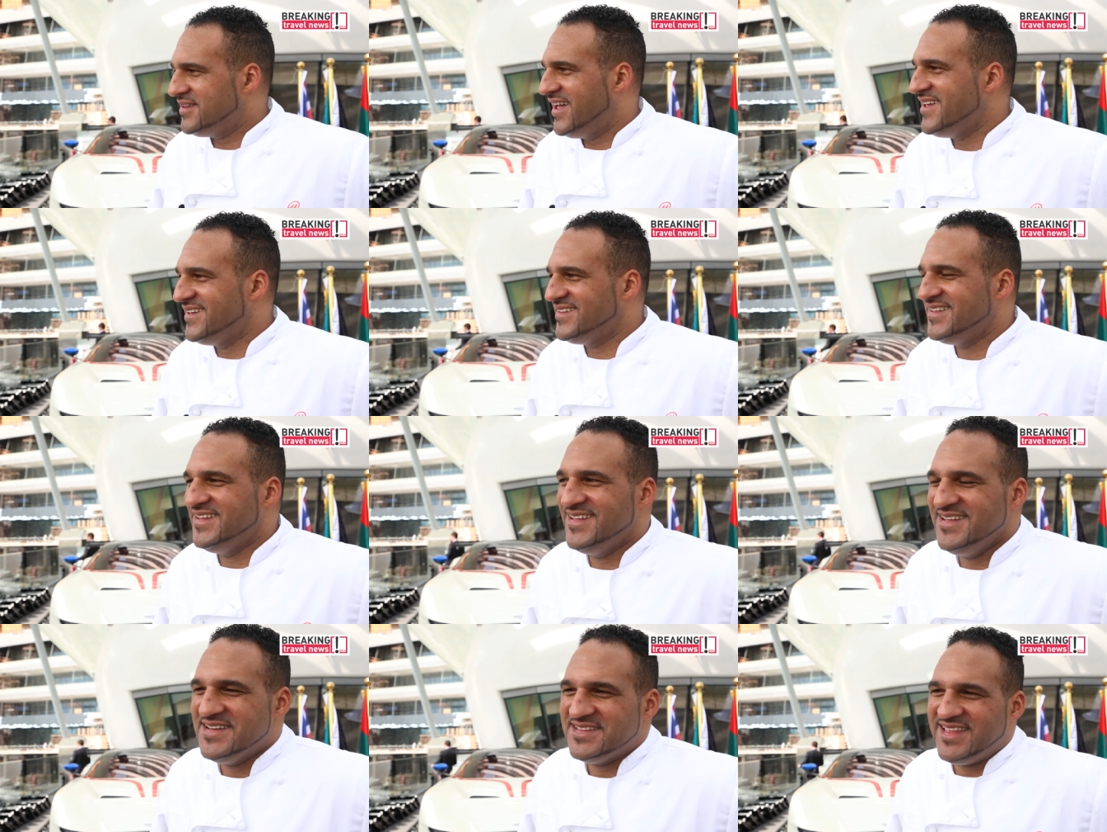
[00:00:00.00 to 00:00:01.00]

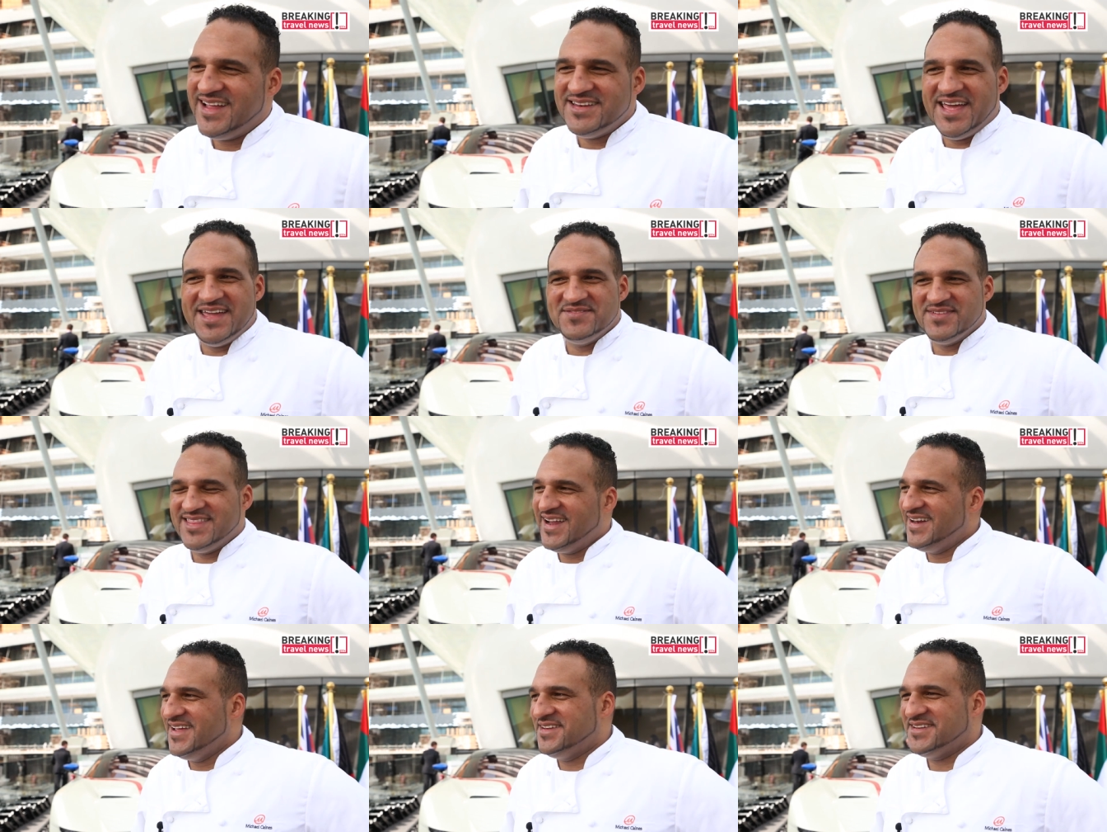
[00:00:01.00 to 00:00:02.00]
that name and
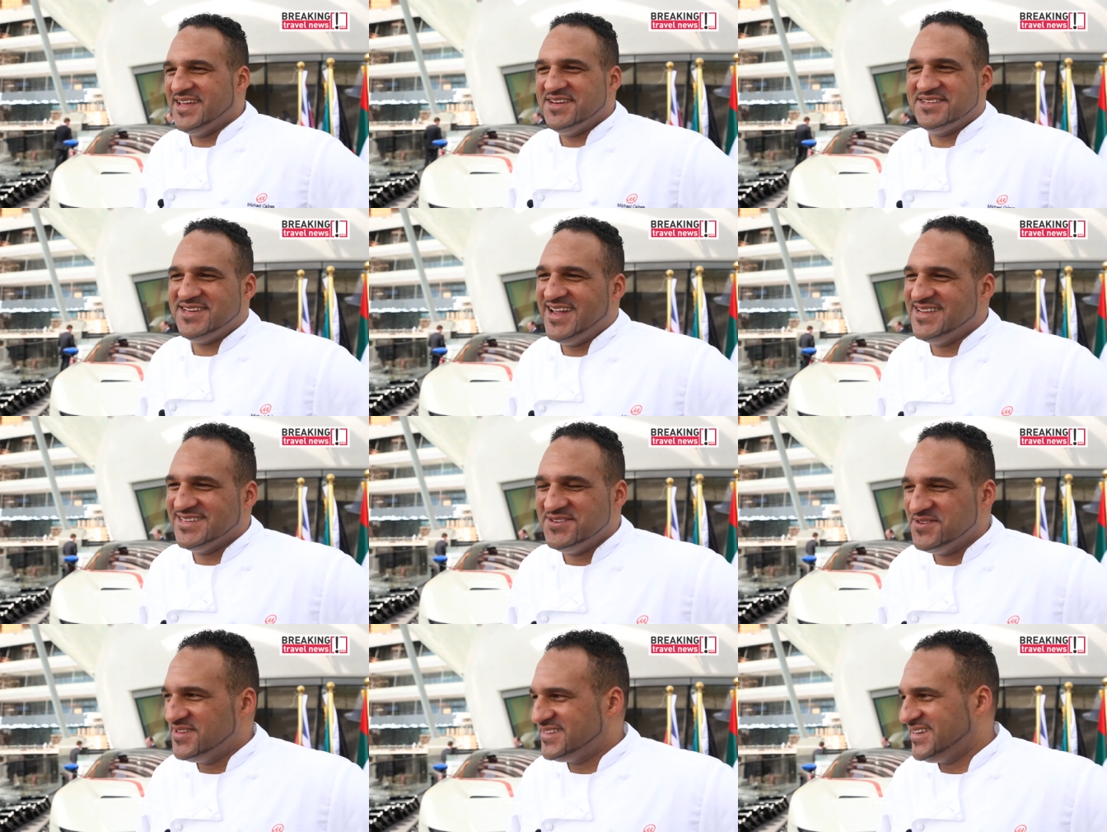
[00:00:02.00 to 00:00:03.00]
that no. list keeps
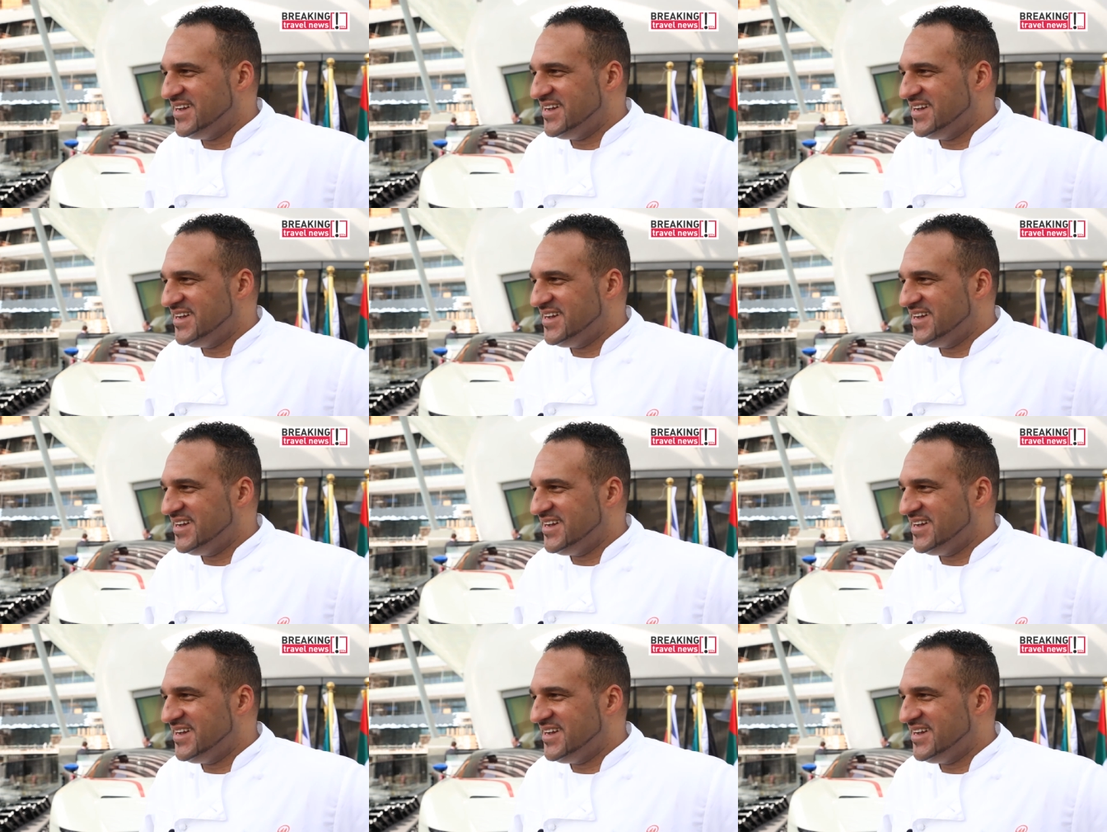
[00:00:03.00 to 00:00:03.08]
changing all the